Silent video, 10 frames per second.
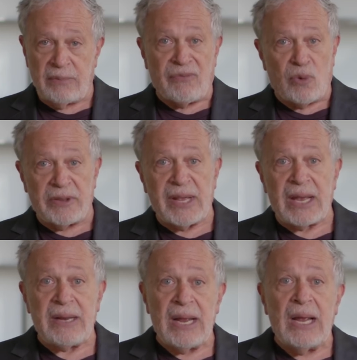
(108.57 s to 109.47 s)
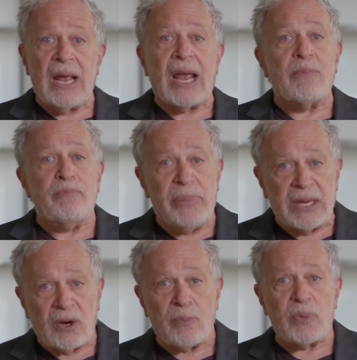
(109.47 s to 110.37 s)
Before then, a
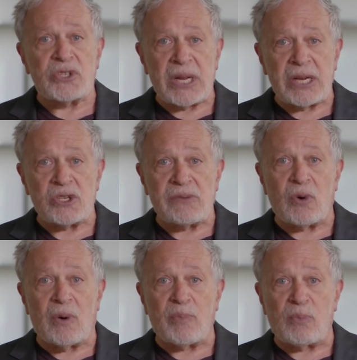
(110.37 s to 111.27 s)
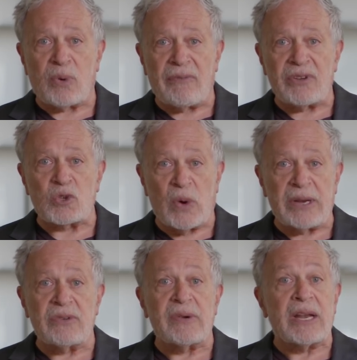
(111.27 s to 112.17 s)
bigger percentage of corporate profits went
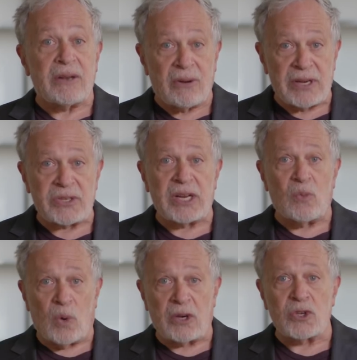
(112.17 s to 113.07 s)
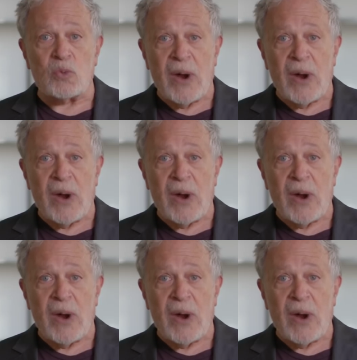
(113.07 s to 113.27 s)
into increasing workers'